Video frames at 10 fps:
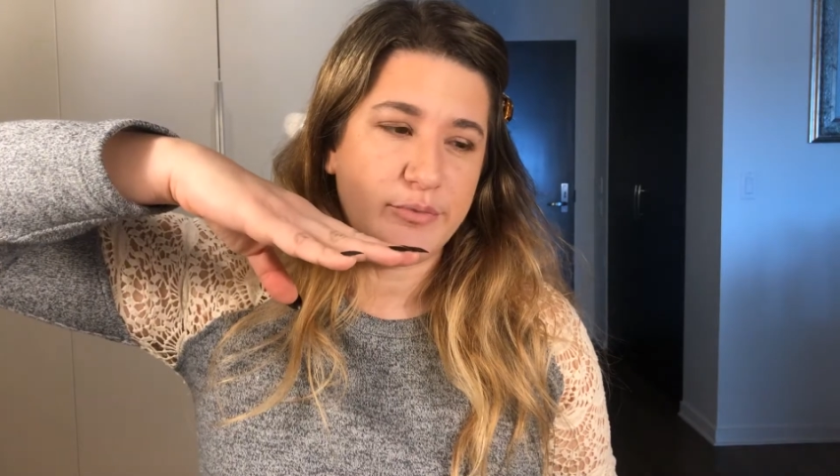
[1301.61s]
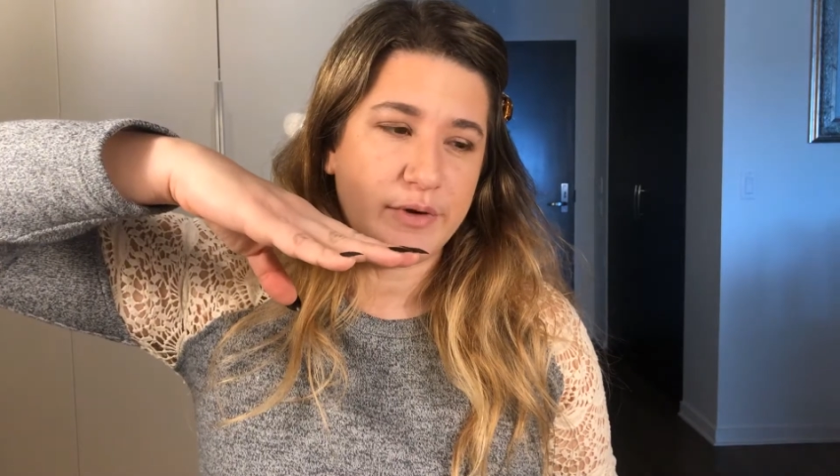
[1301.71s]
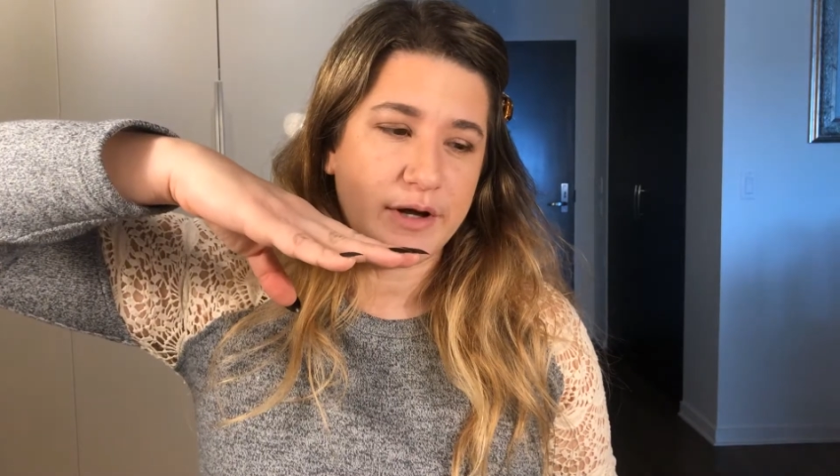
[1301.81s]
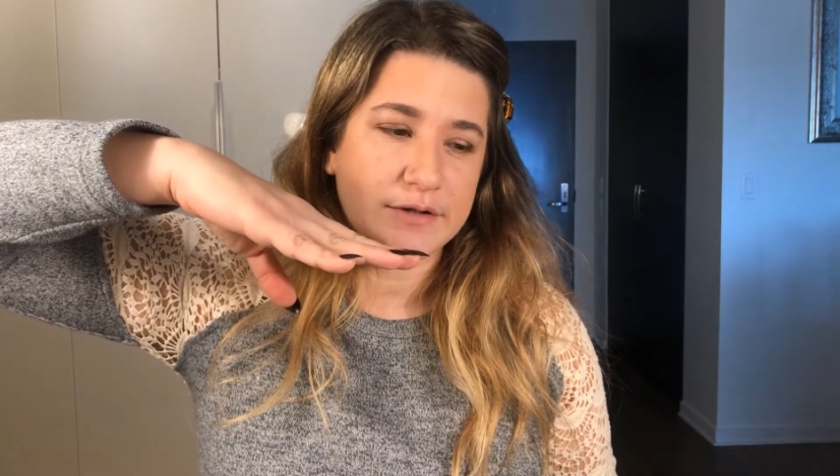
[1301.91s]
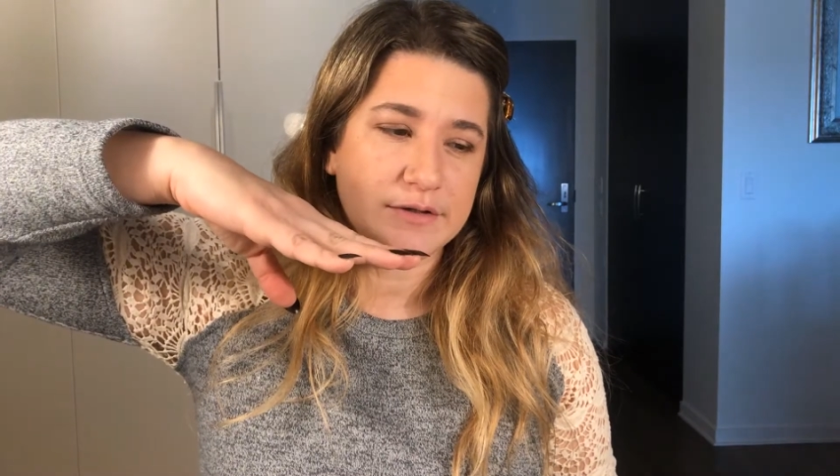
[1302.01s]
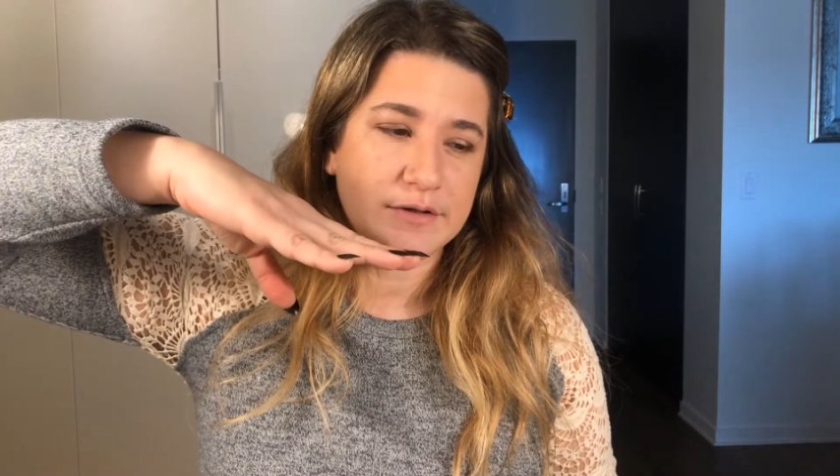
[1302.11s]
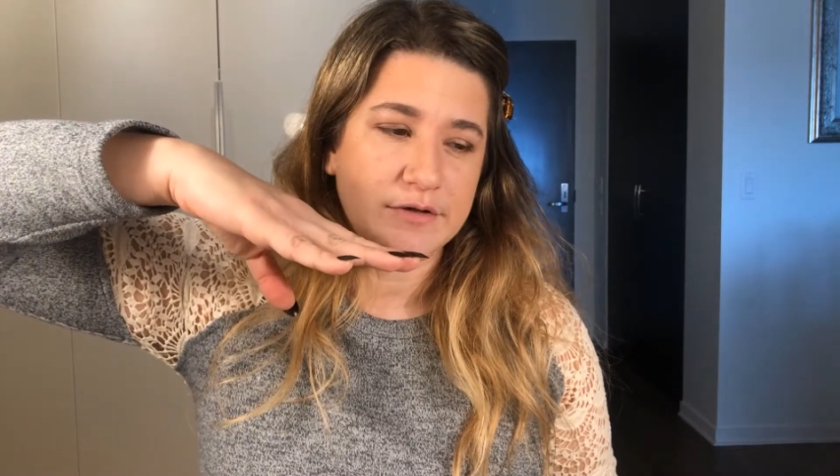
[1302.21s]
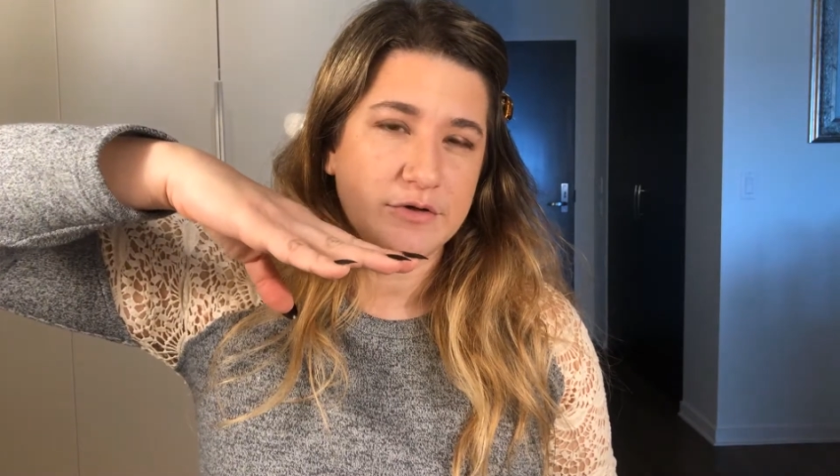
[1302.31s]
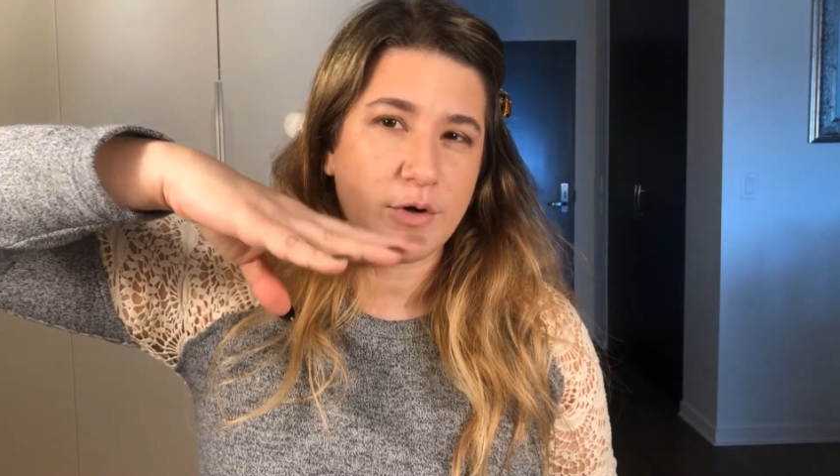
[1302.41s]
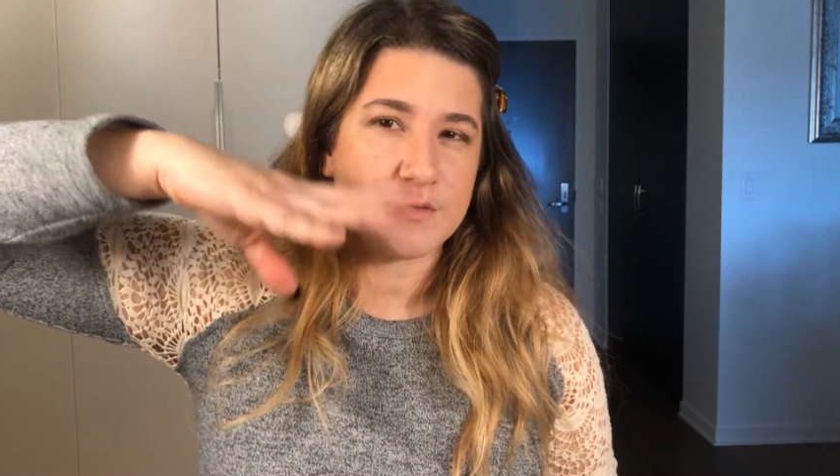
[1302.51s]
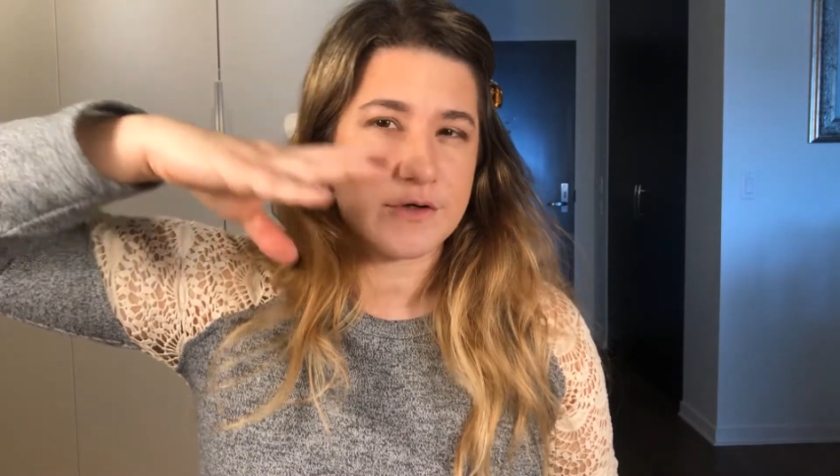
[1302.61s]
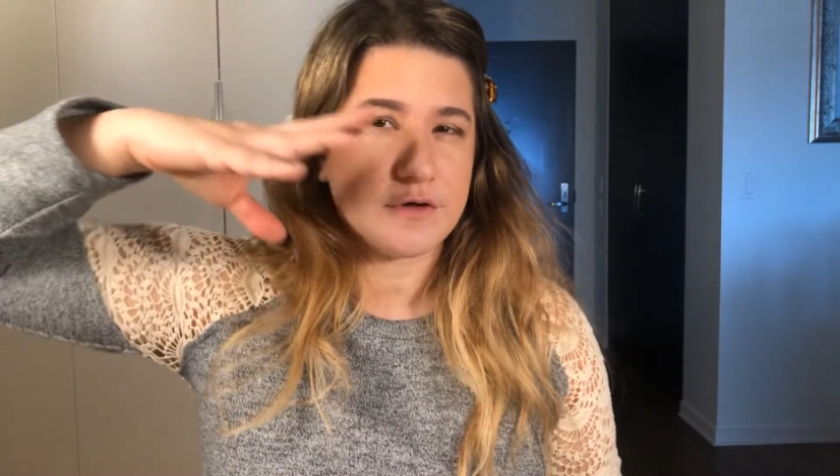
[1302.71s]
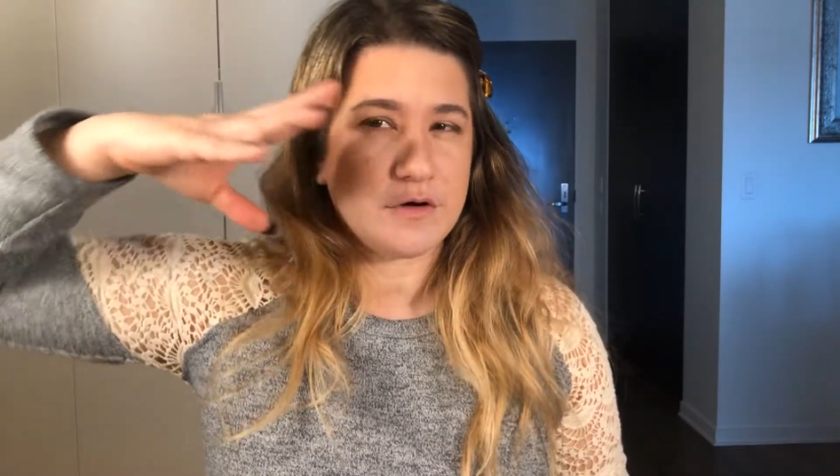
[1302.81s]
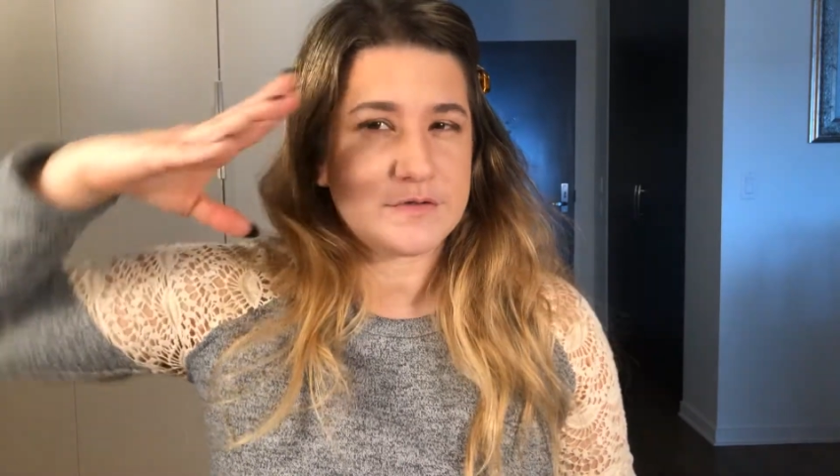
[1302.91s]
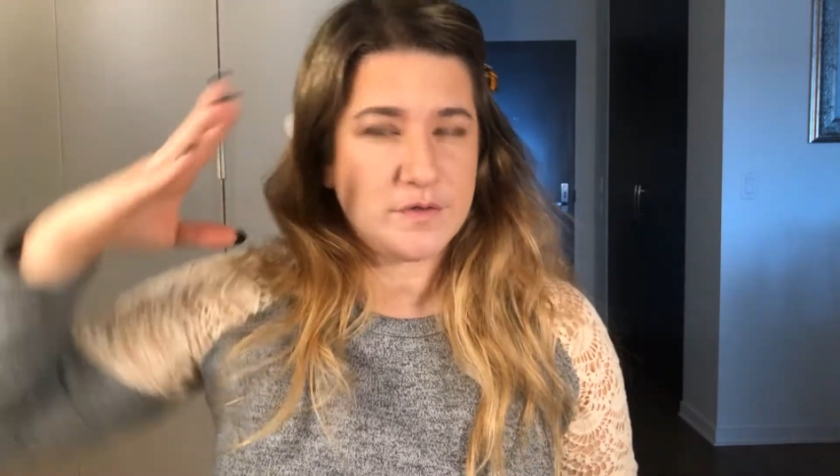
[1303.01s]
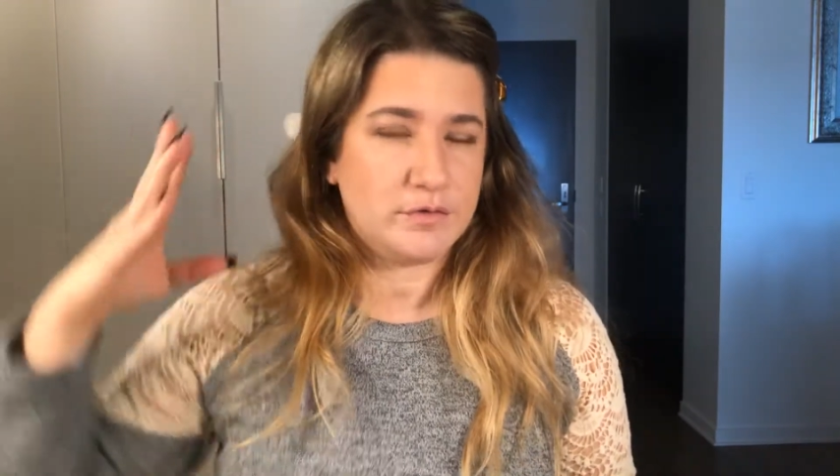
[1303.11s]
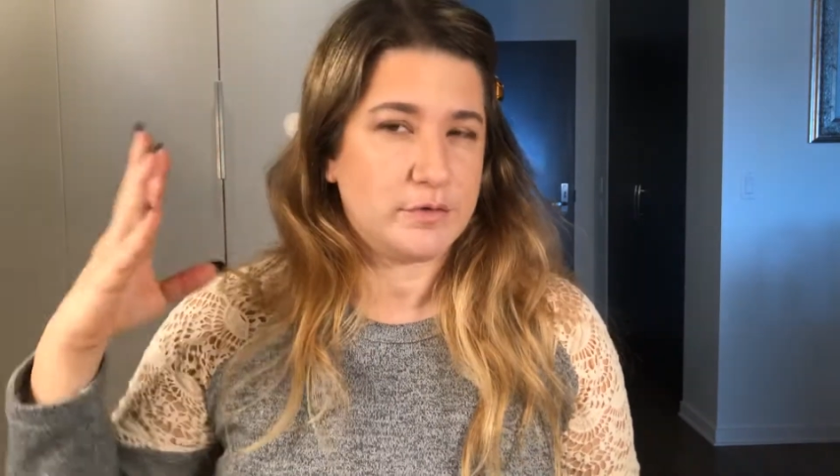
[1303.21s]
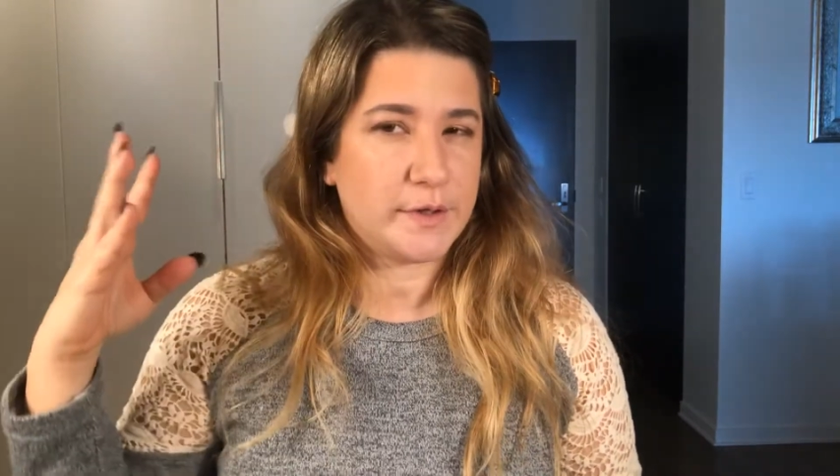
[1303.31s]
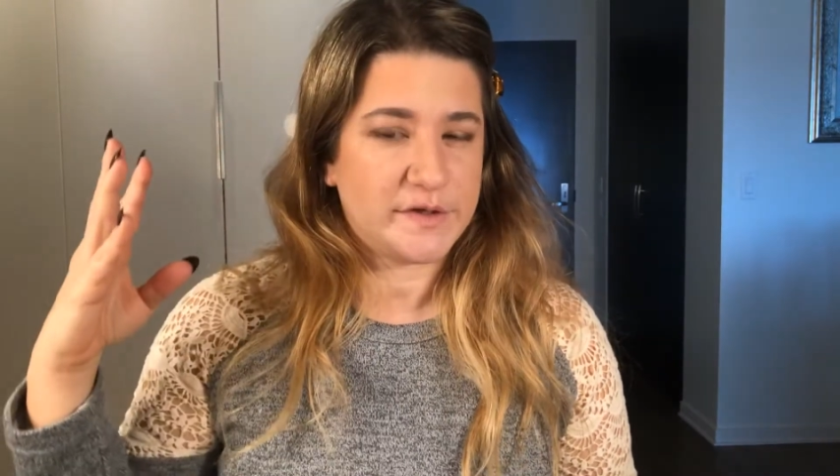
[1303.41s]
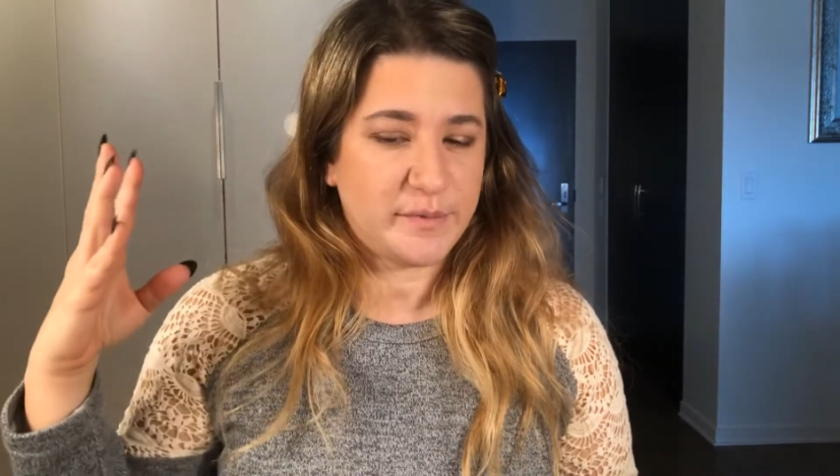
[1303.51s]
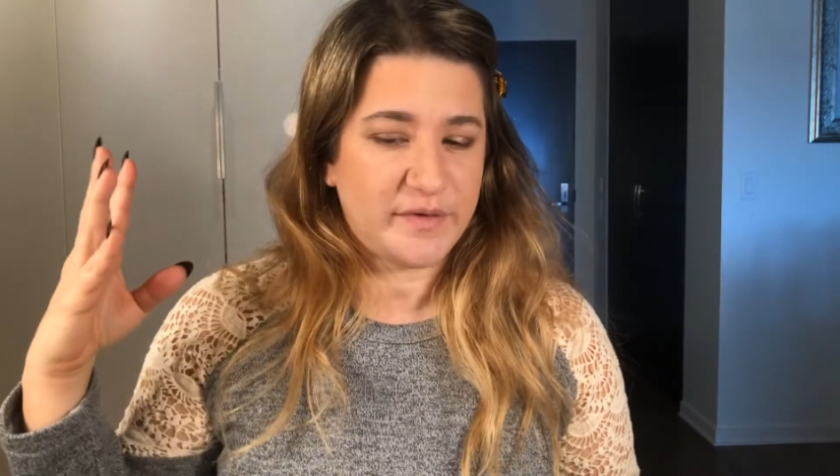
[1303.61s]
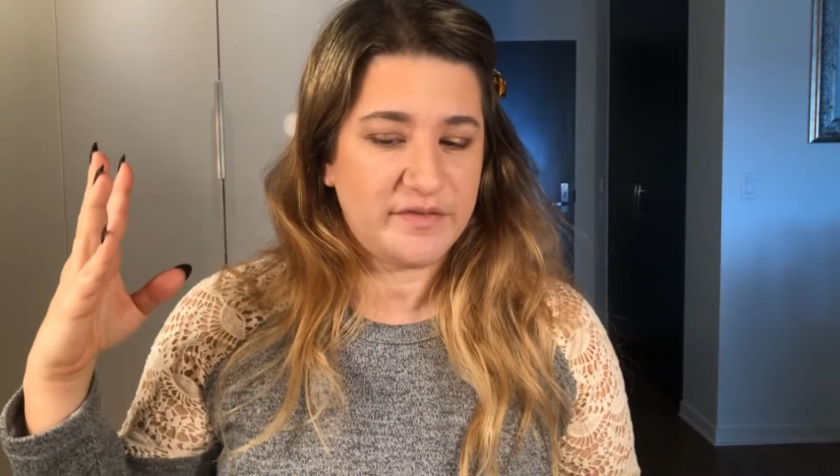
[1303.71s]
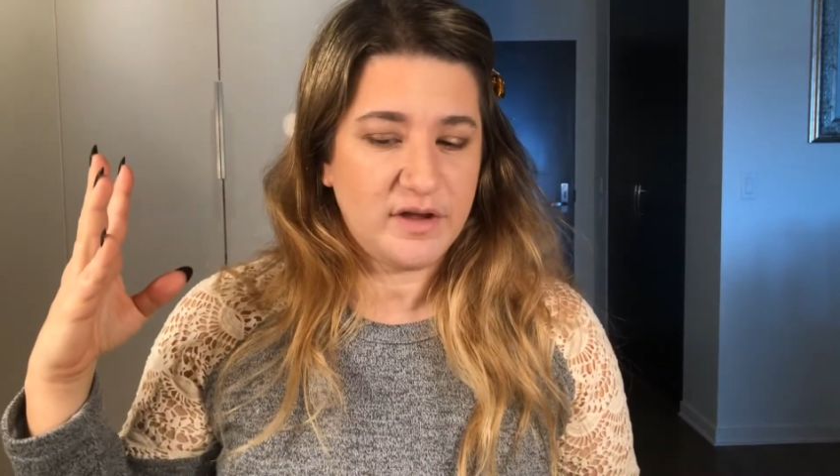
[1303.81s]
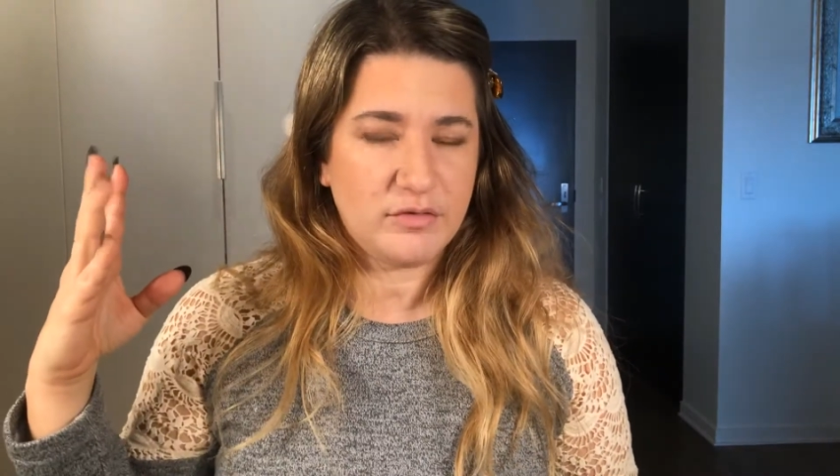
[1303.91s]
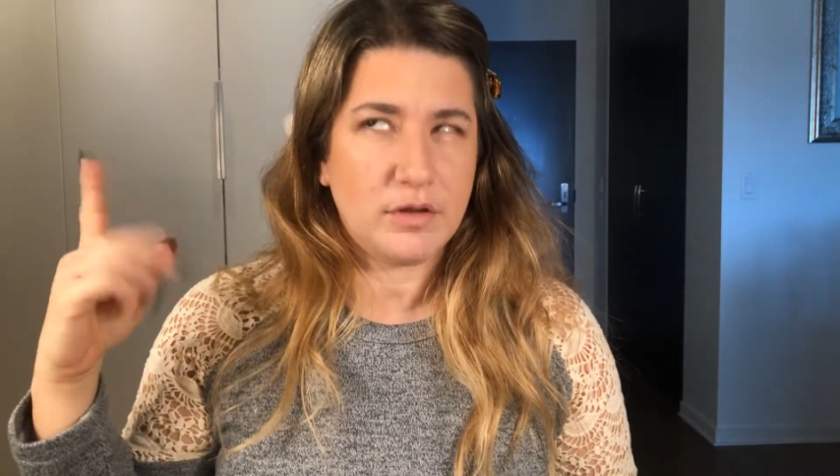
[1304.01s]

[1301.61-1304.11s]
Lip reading: but they're also not Sephora expensive.